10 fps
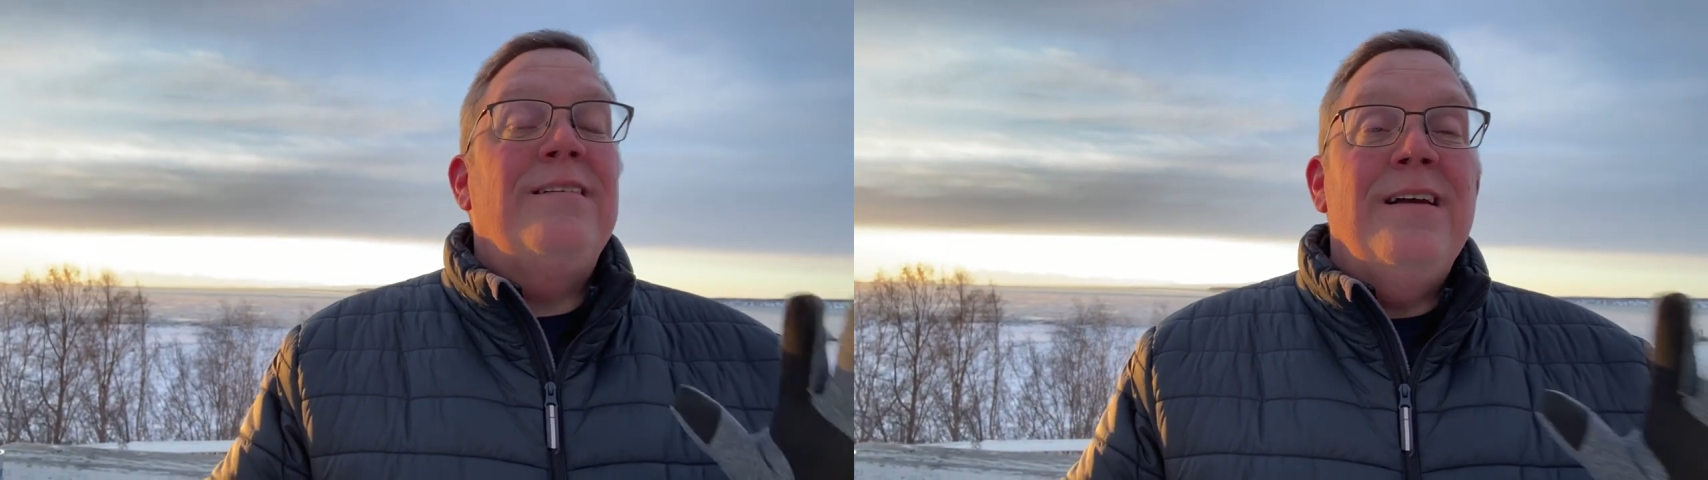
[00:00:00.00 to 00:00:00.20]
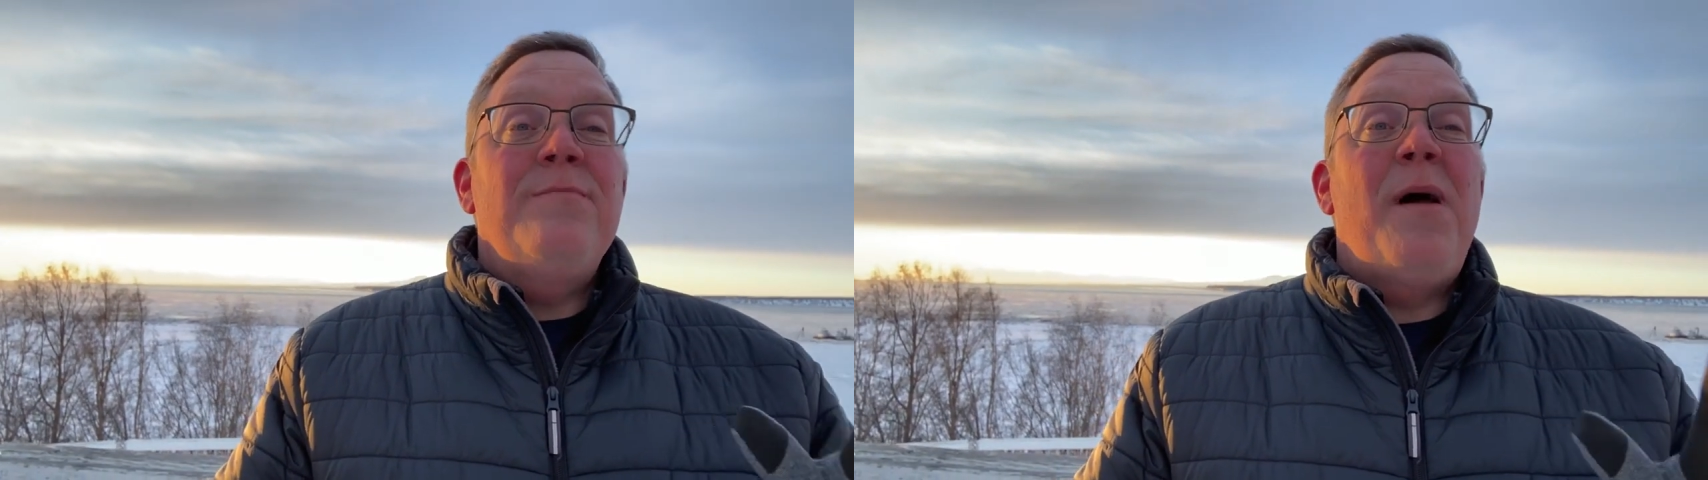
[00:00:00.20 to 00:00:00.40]

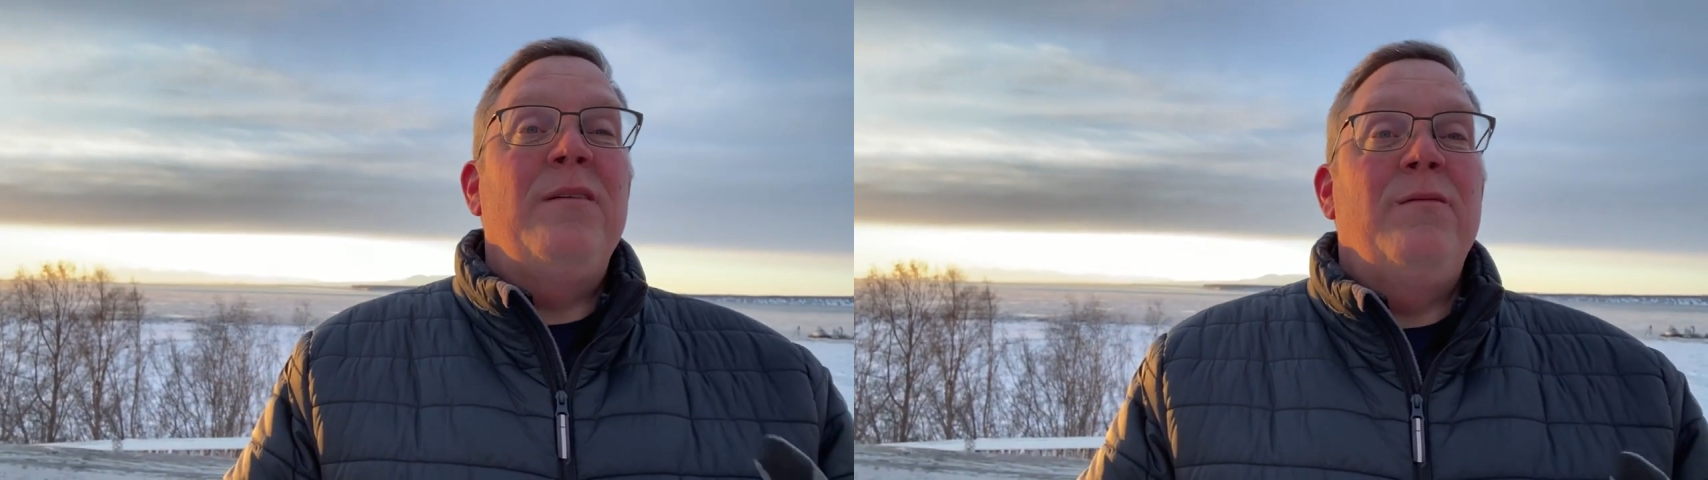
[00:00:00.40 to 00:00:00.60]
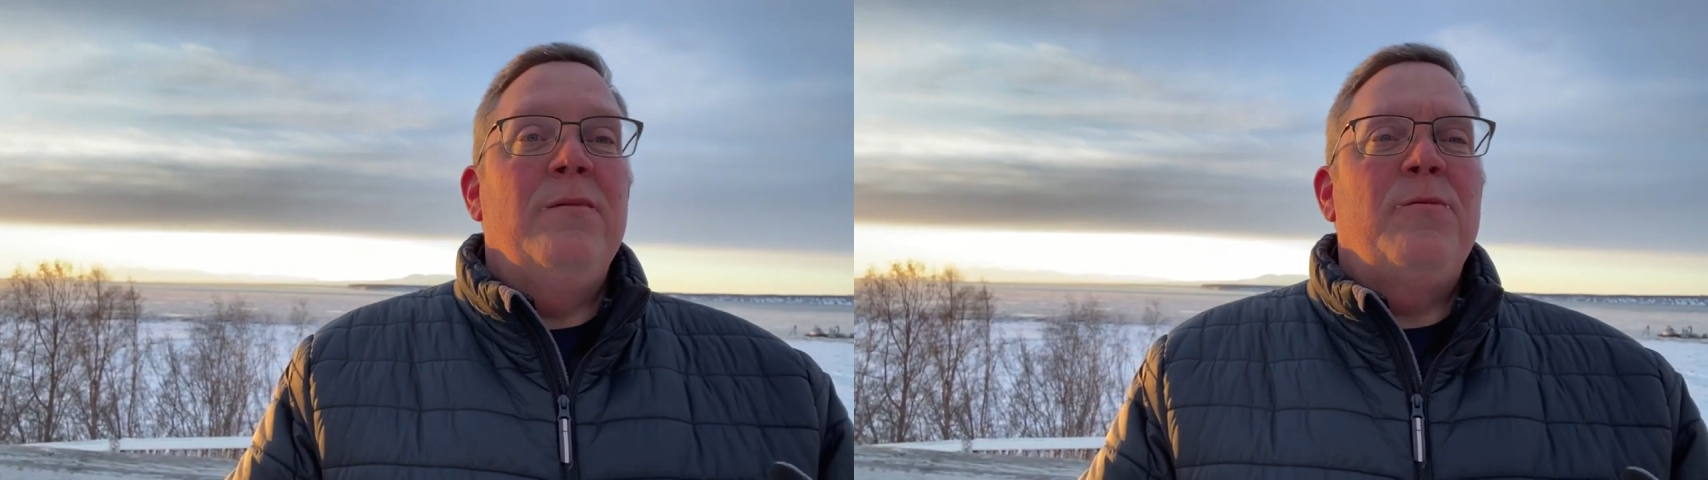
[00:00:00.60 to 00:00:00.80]
think about
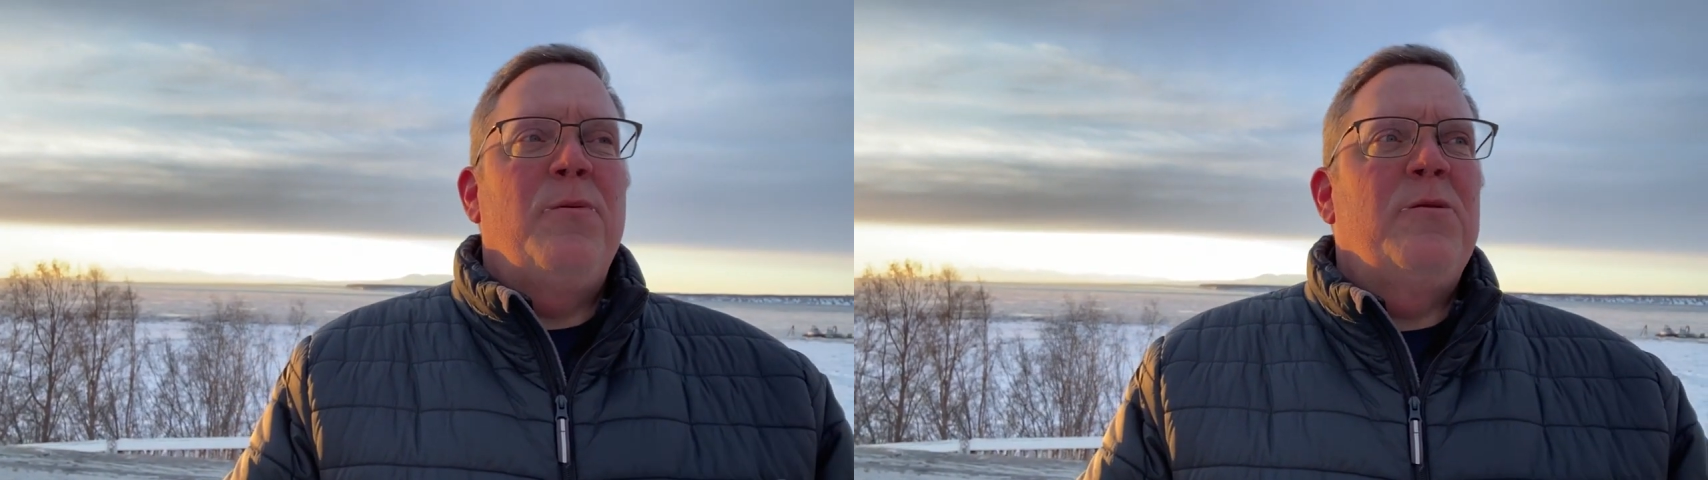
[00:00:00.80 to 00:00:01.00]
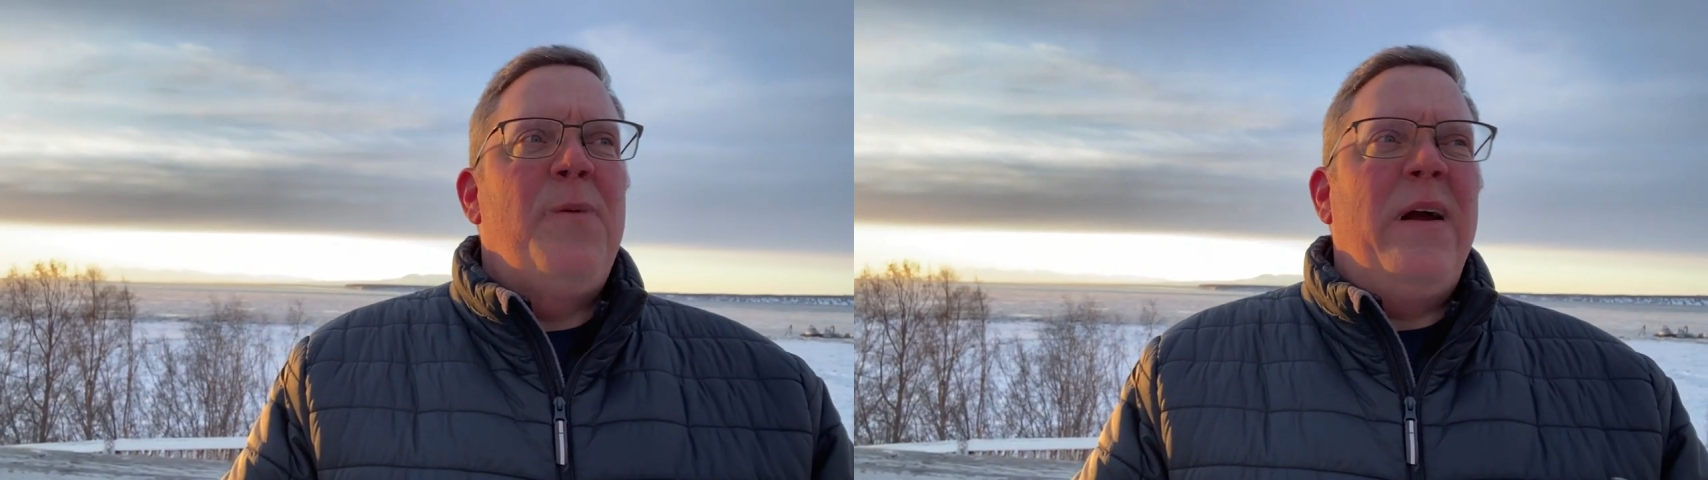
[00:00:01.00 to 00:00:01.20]
it from this
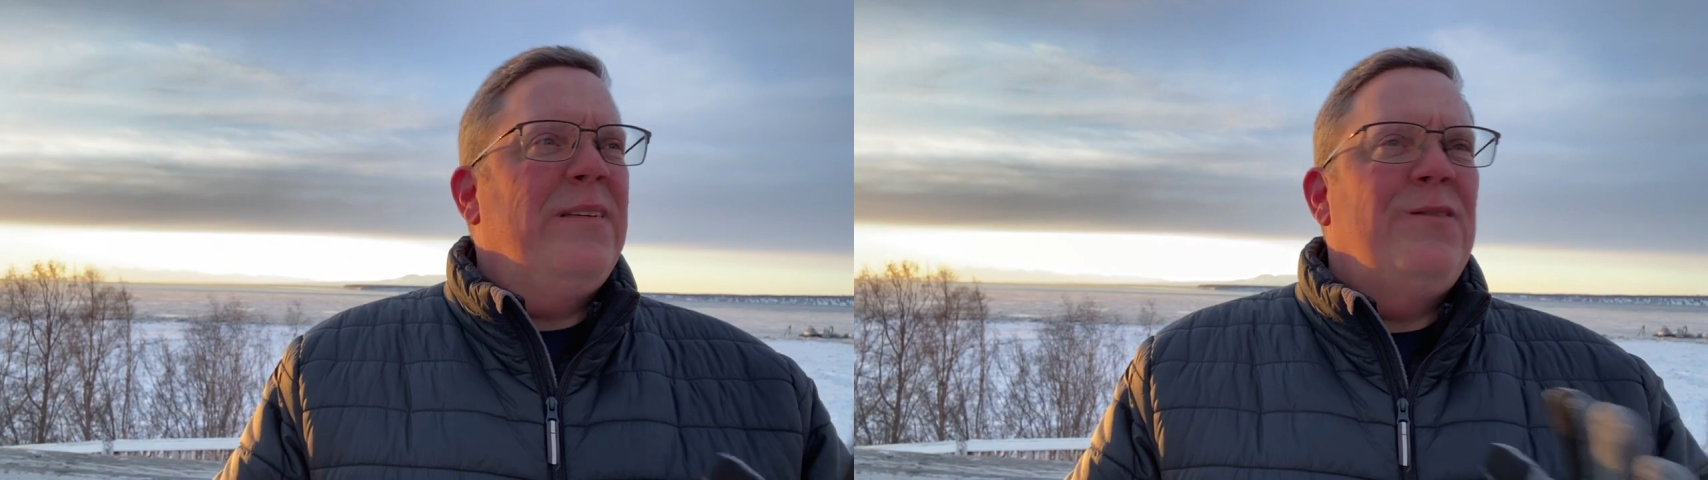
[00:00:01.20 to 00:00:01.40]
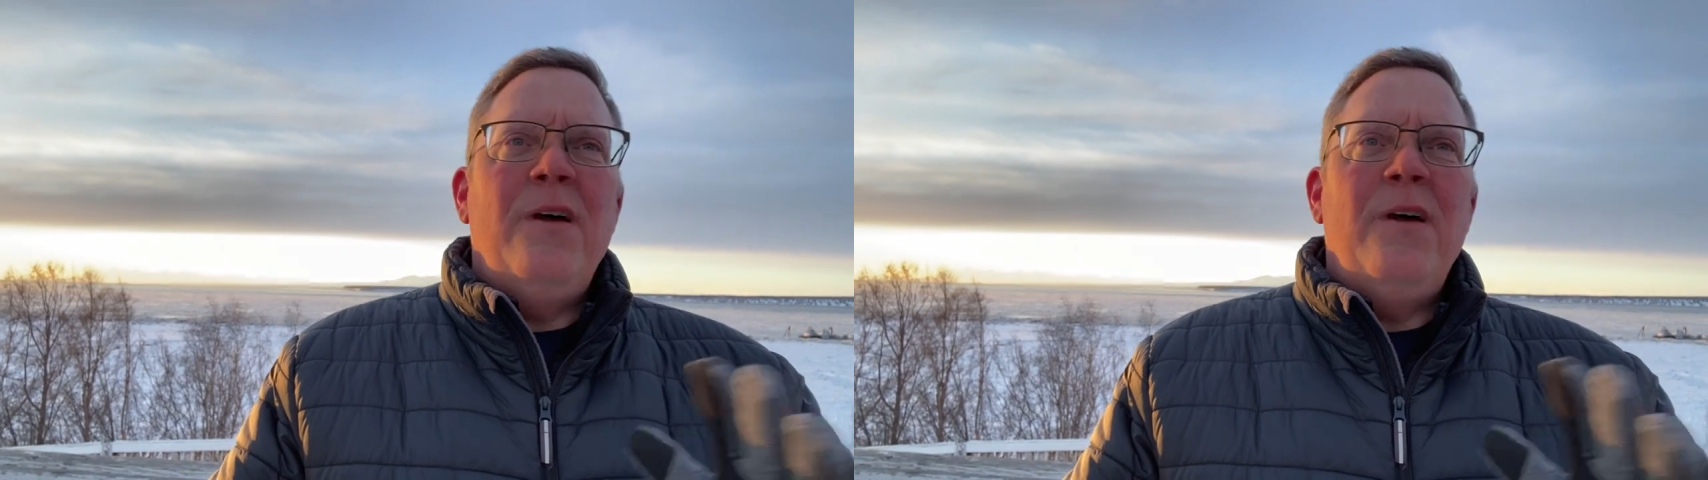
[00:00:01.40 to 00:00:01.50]
perspective.